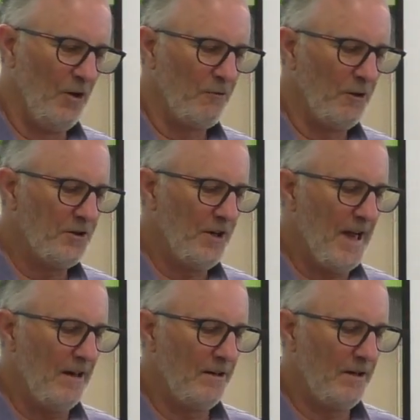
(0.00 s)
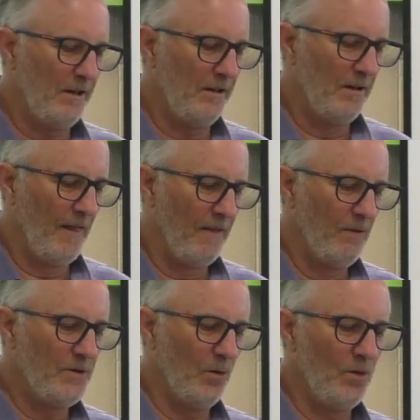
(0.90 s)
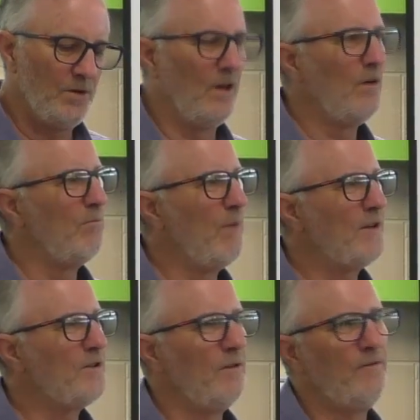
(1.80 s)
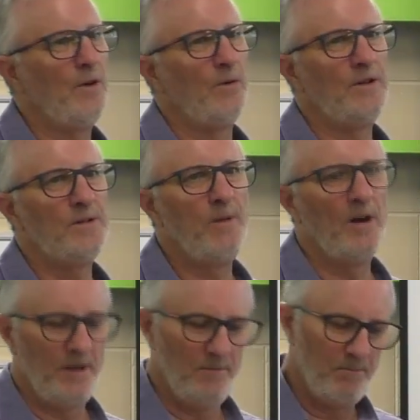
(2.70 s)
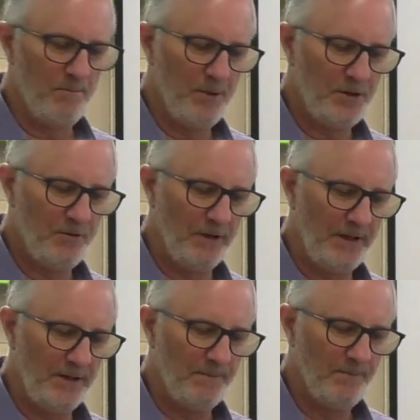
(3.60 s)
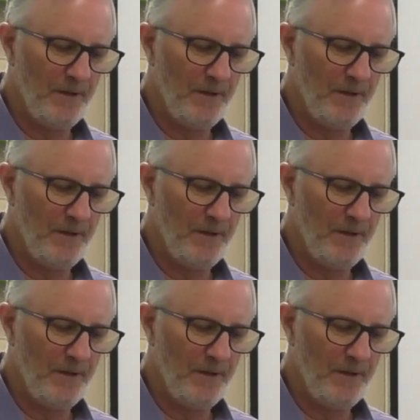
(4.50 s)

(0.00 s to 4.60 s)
Christianity was also much influenced by the mysteries.